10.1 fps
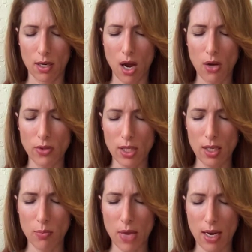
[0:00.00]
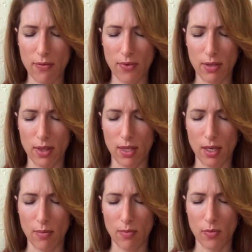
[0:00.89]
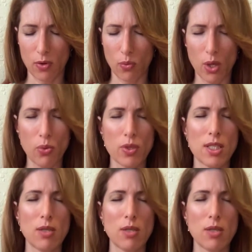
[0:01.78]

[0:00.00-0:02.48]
How did it benefit them? What was